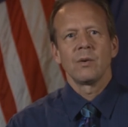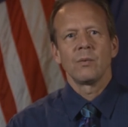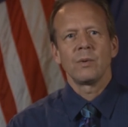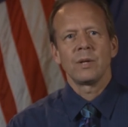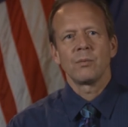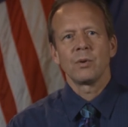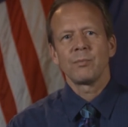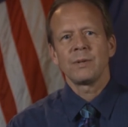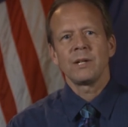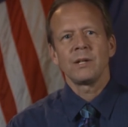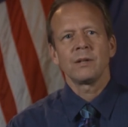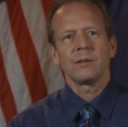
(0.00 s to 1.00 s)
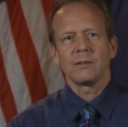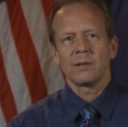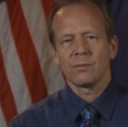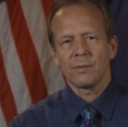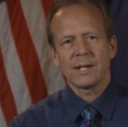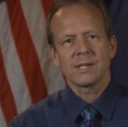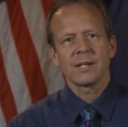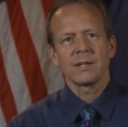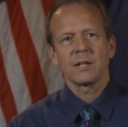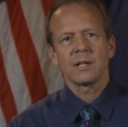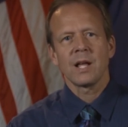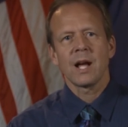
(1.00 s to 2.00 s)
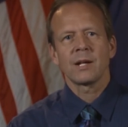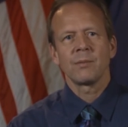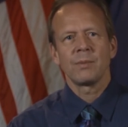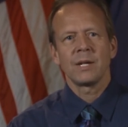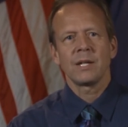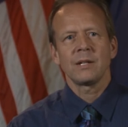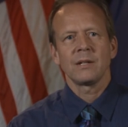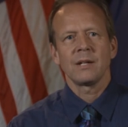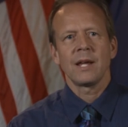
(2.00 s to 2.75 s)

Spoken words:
we will be racing the clock a bit.